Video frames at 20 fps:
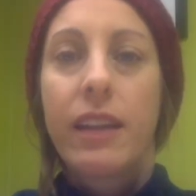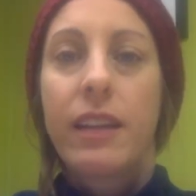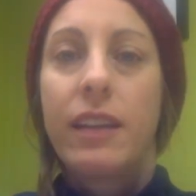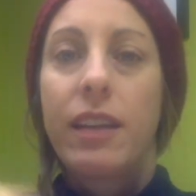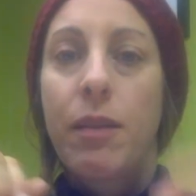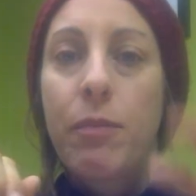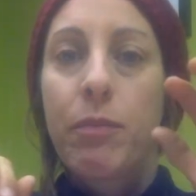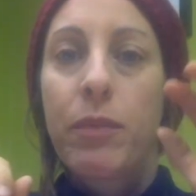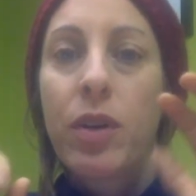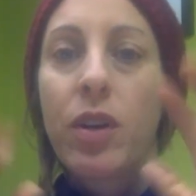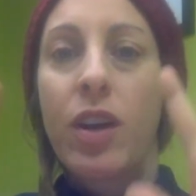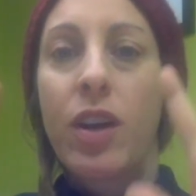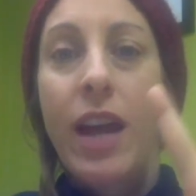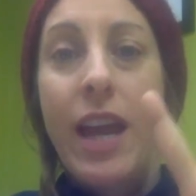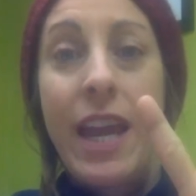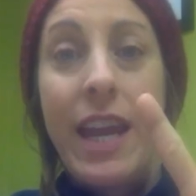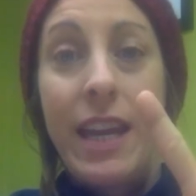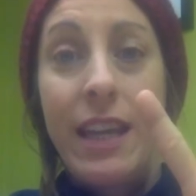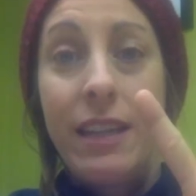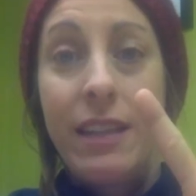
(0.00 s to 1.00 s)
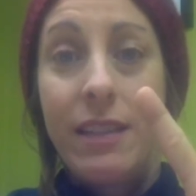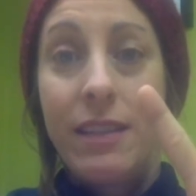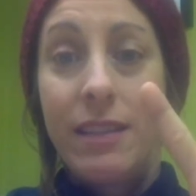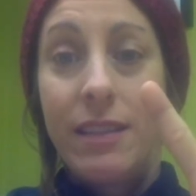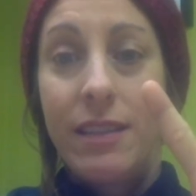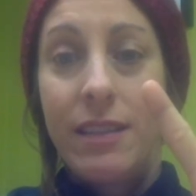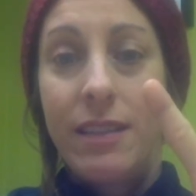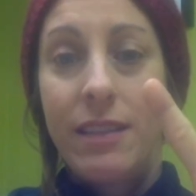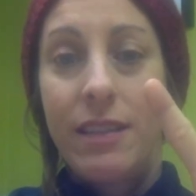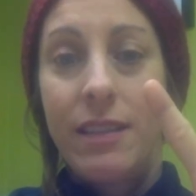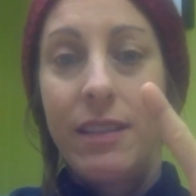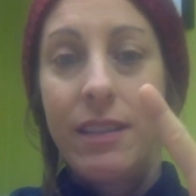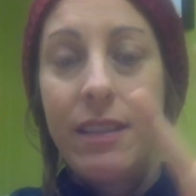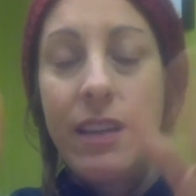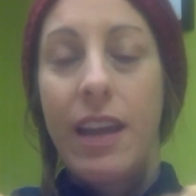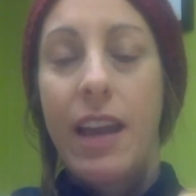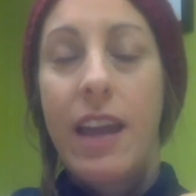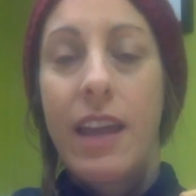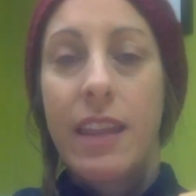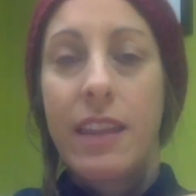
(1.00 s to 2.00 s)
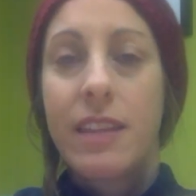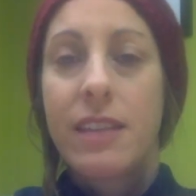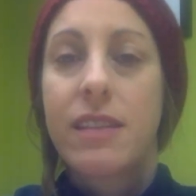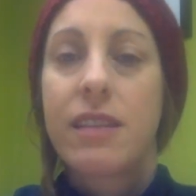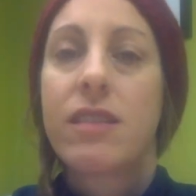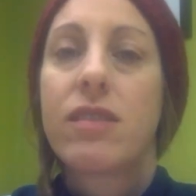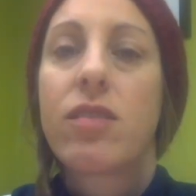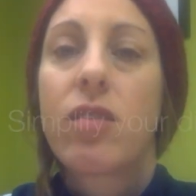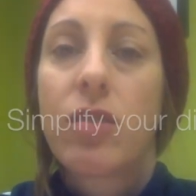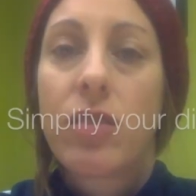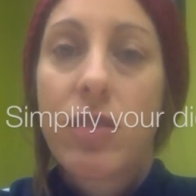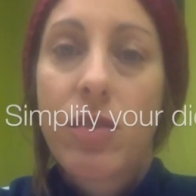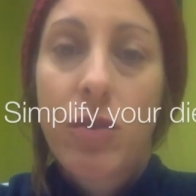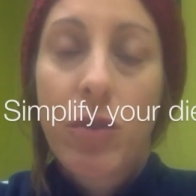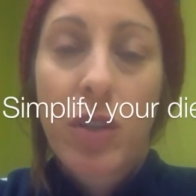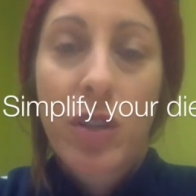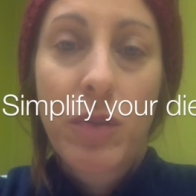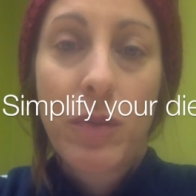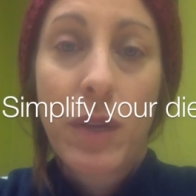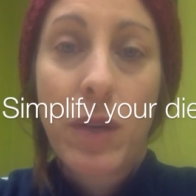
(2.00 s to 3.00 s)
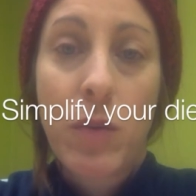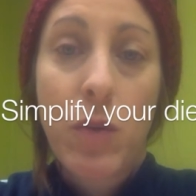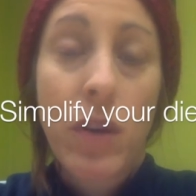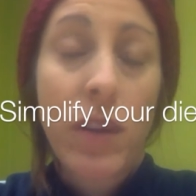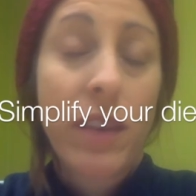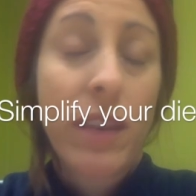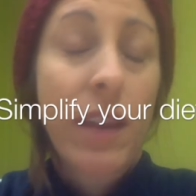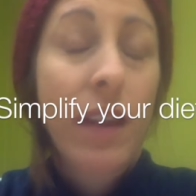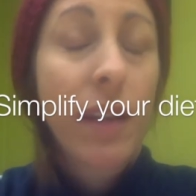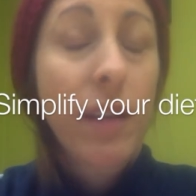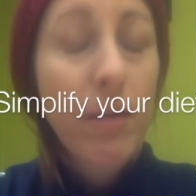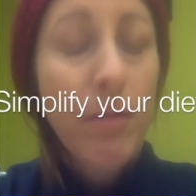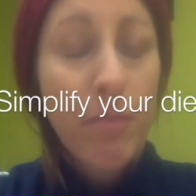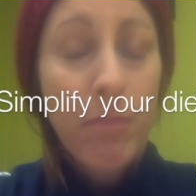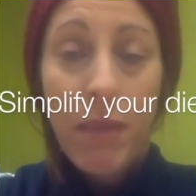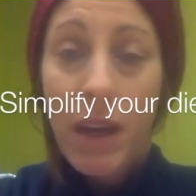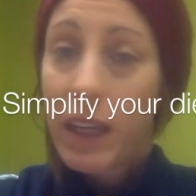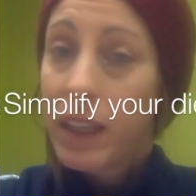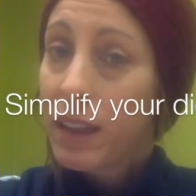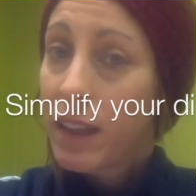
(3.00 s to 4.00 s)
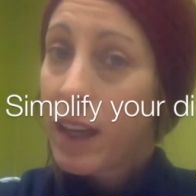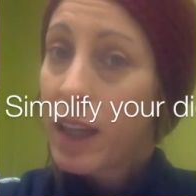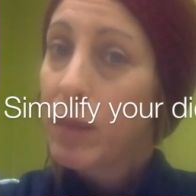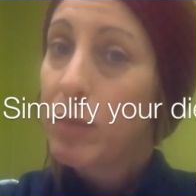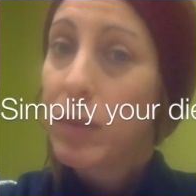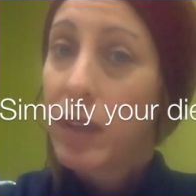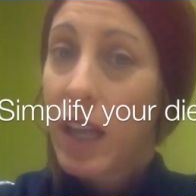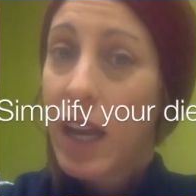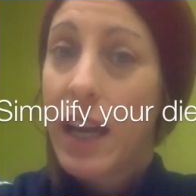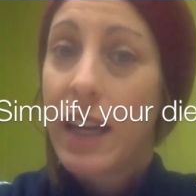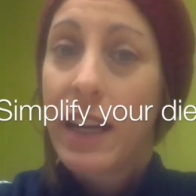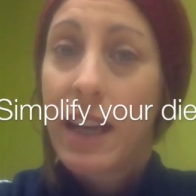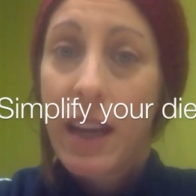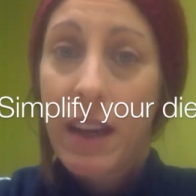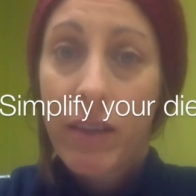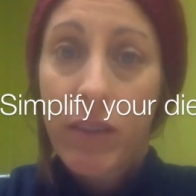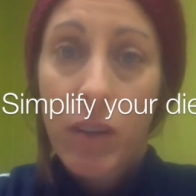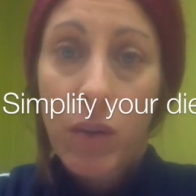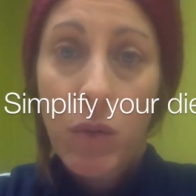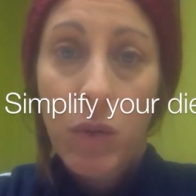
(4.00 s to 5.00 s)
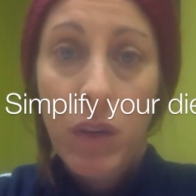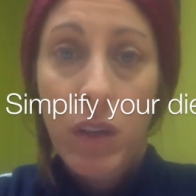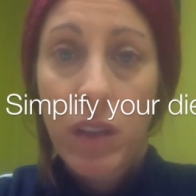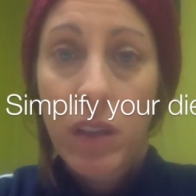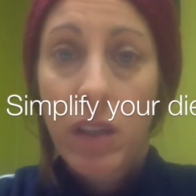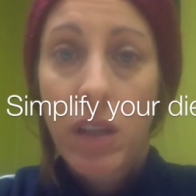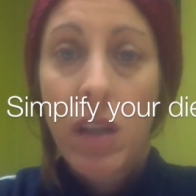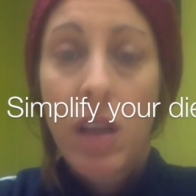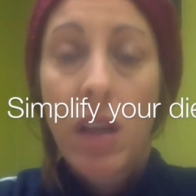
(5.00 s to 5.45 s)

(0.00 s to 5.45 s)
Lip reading: Number 8, and this is also going to be one that may not apply to everyone,